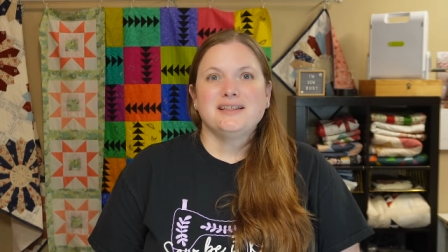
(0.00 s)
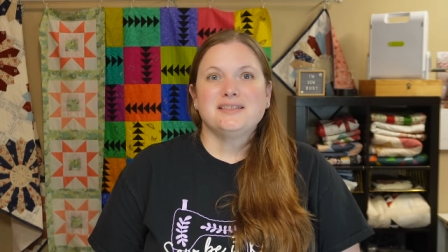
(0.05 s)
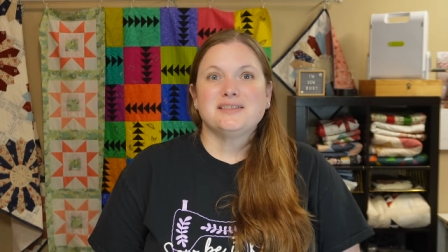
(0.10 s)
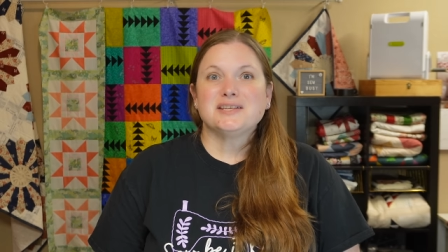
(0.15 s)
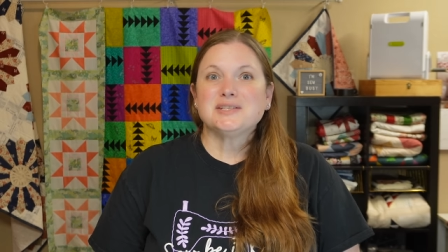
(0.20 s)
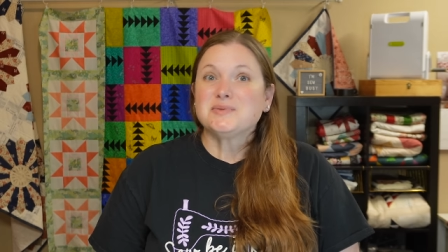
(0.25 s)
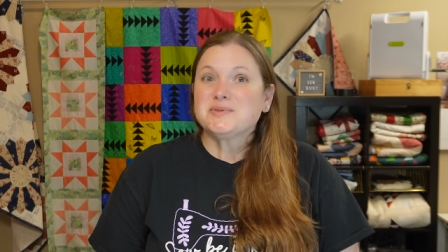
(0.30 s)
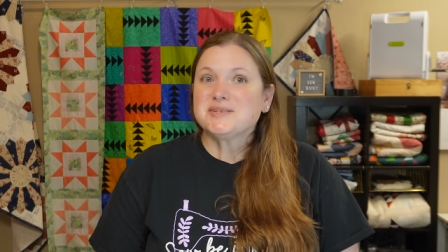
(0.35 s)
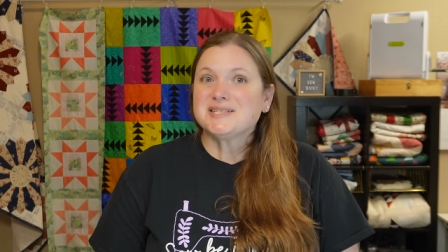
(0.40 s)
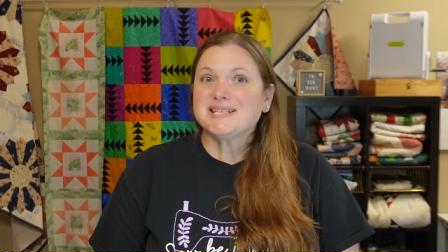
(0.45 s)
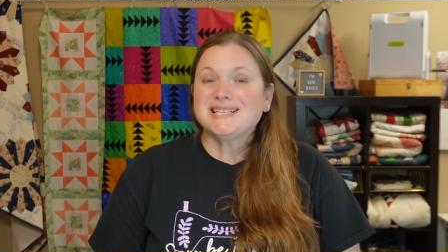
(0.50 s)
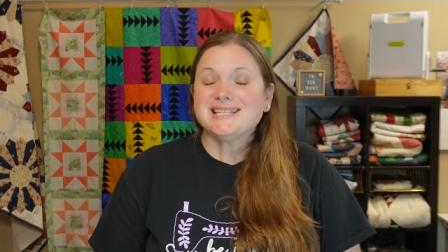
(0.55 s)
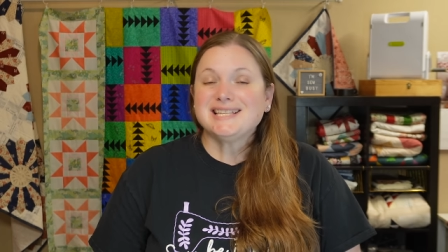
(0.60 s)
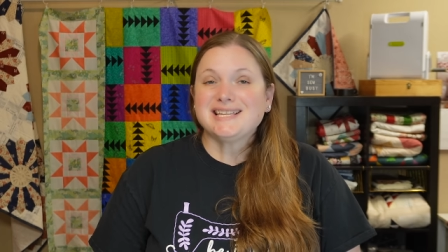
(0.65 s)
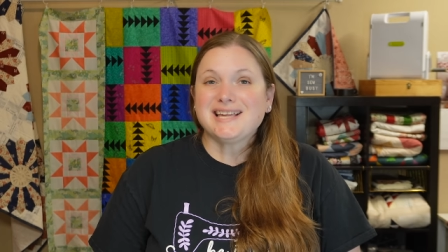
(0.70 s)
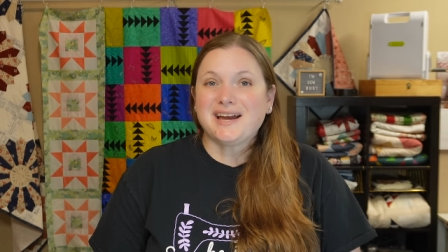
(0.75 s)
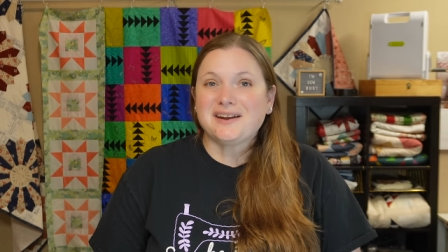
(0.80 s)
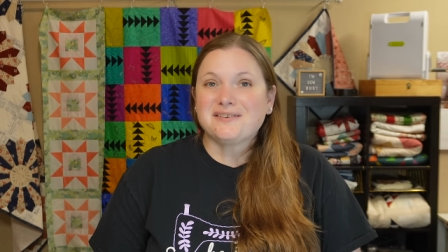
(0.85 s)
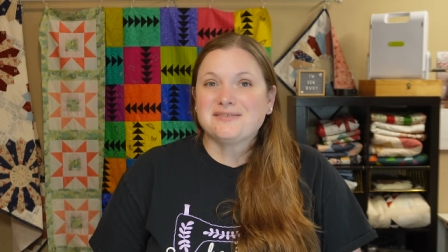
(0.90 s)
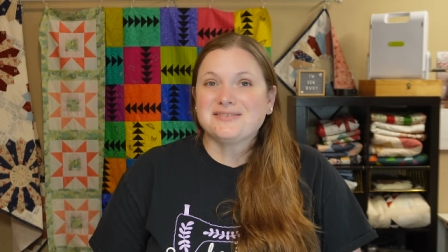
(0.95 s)
This was a
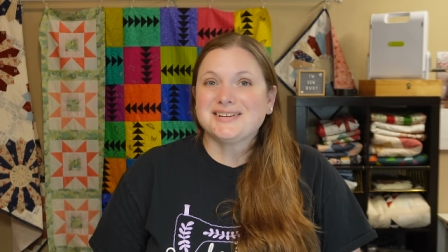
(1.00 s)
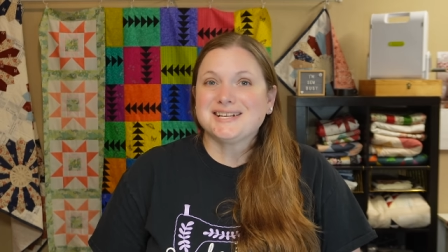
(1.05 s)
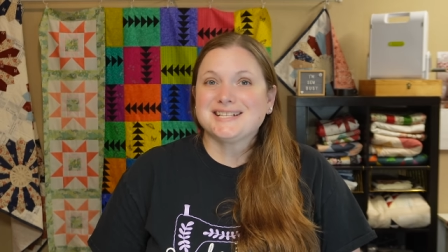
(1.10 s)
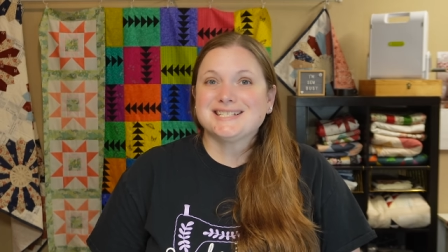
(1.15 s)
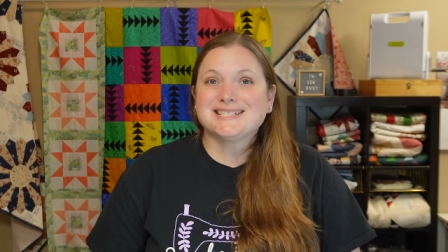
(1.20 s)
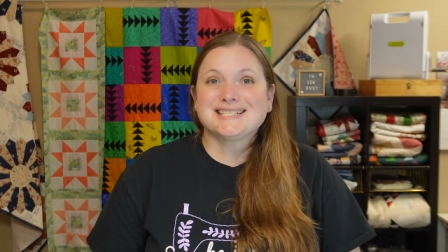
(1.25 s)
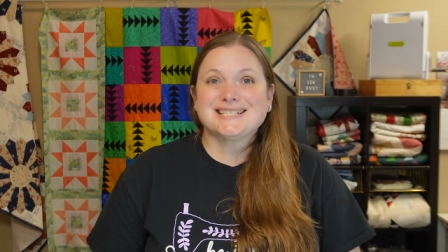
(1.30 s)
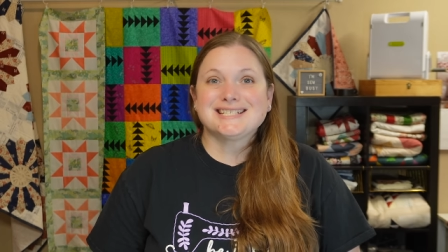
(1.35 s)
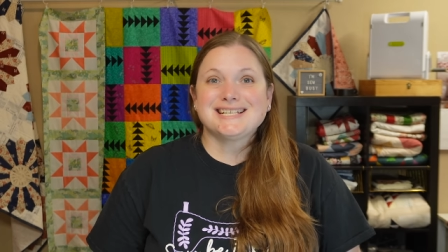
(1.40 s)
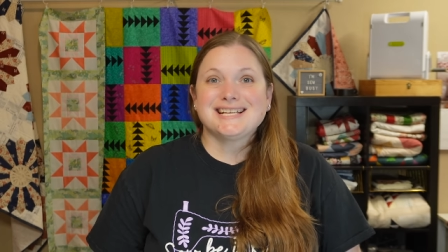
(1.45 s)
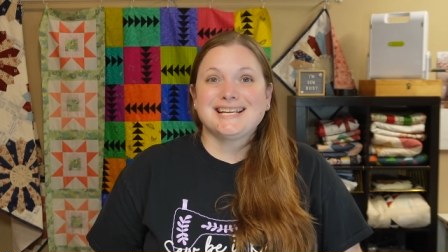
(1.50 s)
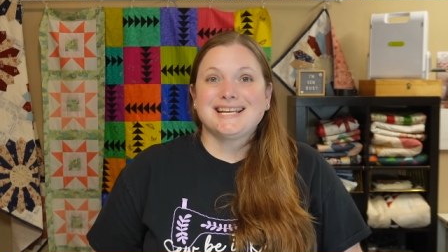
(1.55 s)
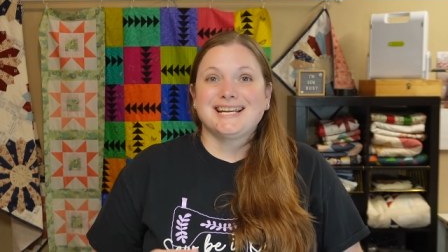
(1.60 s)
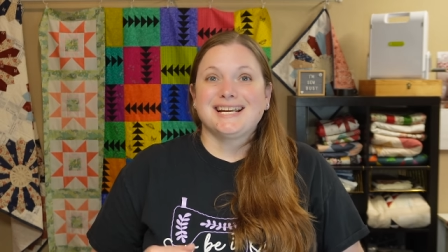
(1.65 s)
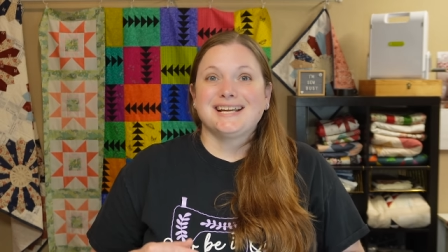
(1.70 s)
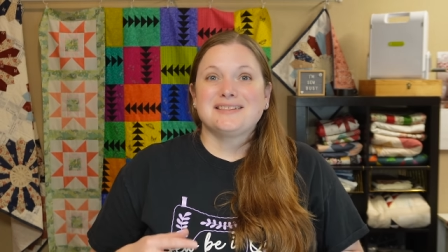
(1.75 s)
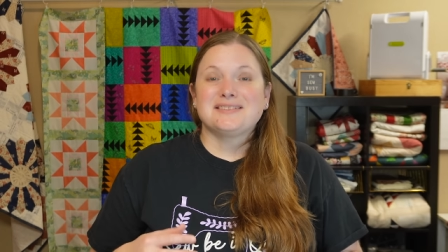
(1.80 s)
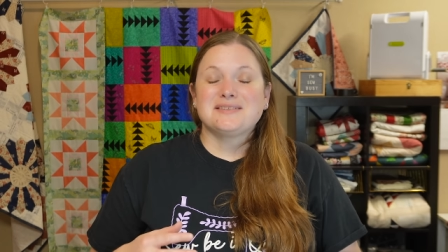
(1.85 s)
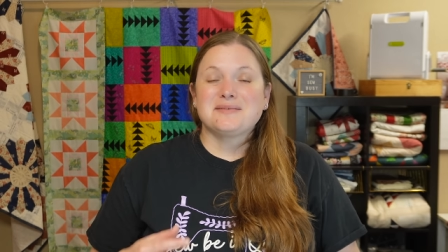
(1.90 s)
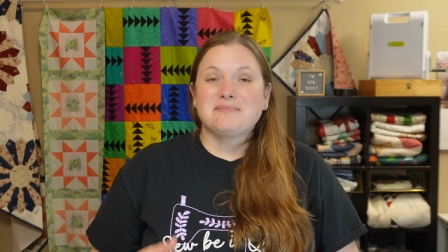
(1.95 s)
lot of fun
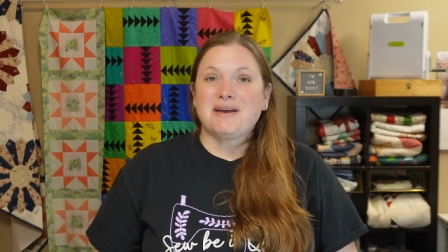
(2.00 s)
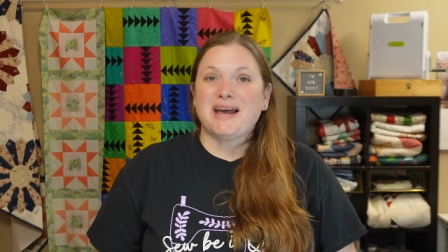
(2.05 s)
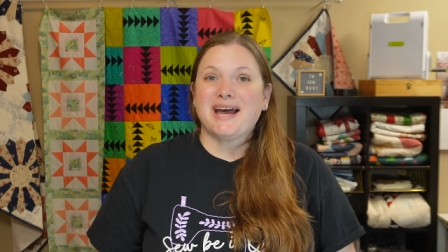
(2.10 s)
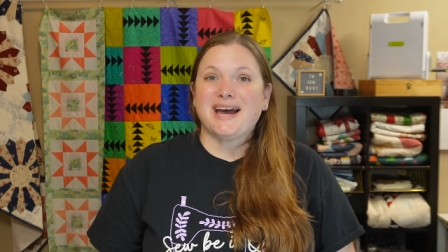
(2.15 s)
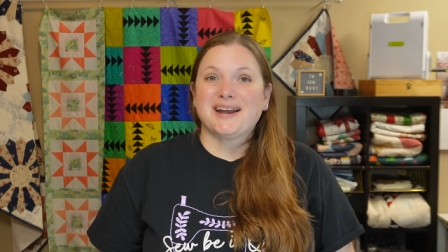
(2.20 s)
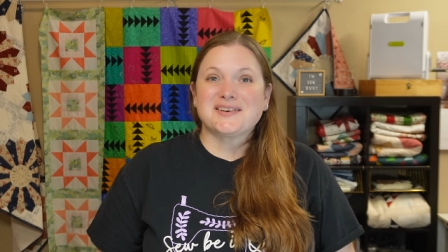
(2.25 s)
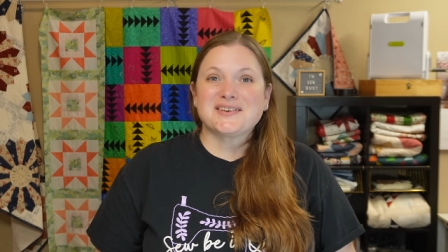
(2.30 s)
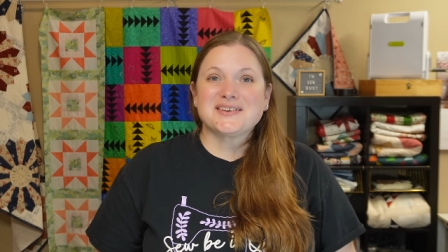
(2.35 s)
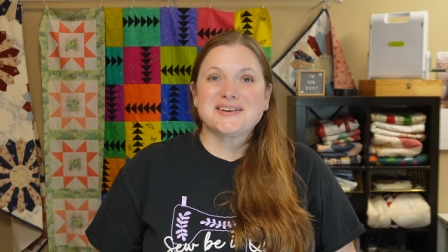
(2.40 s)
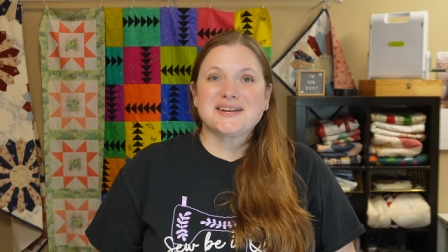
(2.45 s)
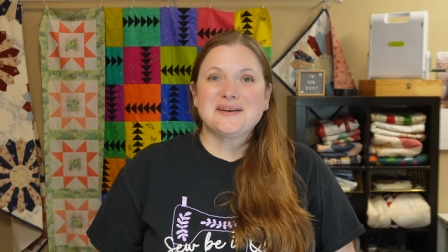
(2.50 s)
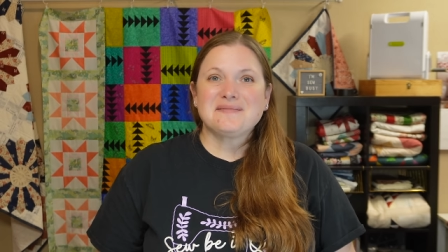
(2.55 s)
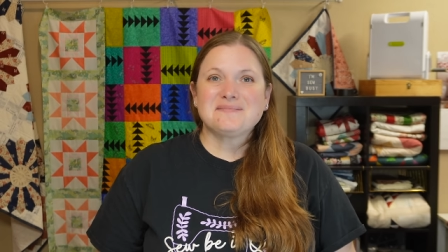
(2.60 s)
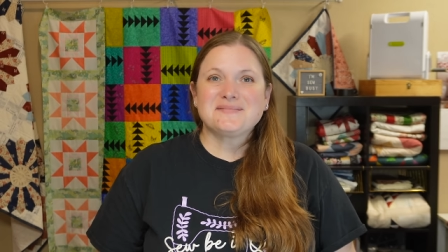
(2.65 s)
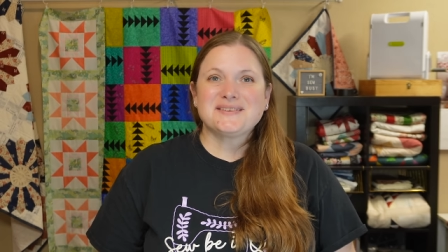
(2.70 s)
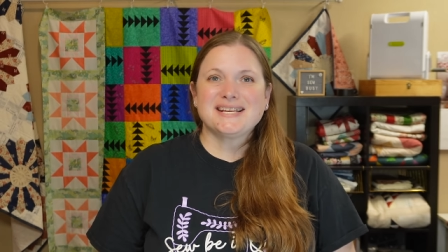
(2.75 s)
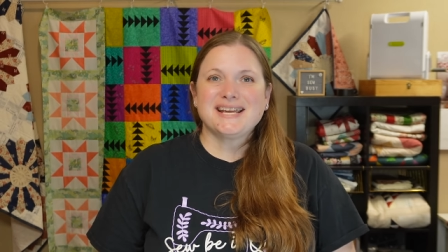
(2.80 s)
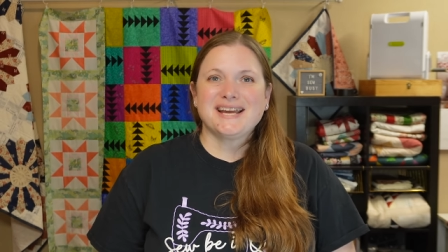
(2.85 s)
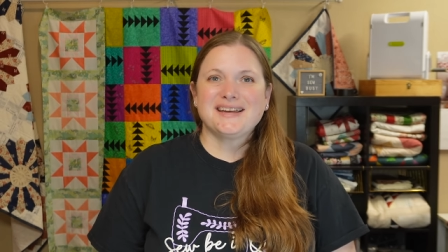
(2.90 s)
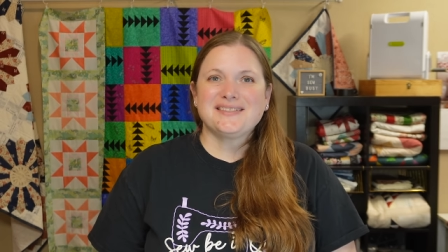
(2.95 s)
seeing the pattern come
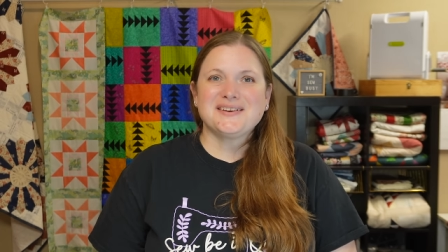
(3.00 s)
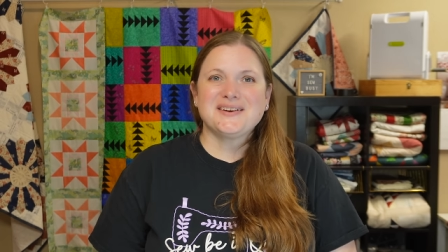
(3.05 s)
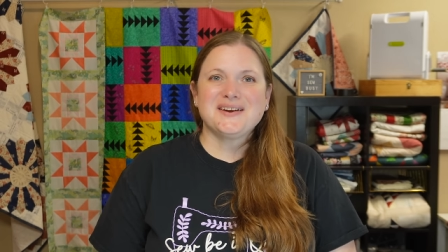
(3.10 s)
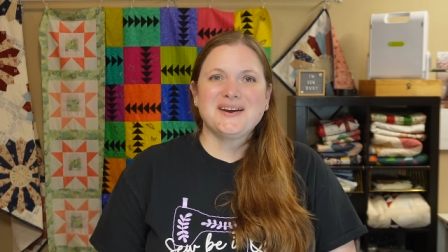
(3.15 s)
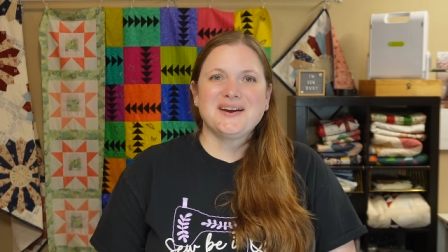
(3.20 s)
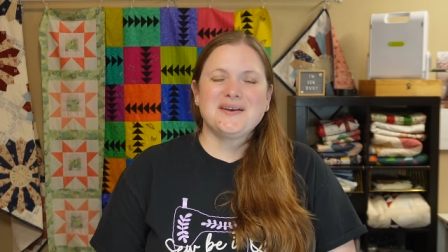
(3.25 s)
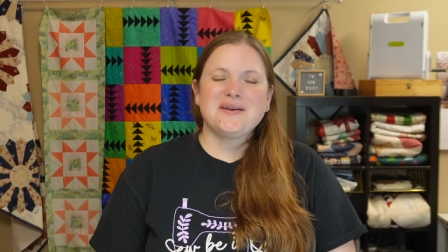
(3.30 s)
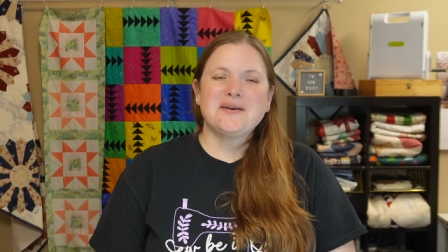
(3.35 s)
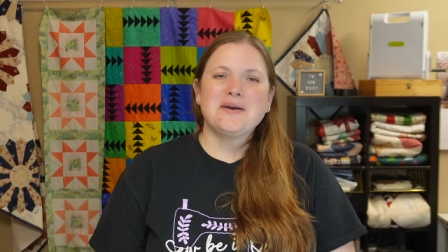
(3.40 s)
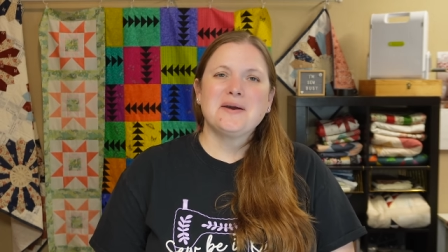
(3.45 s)
together,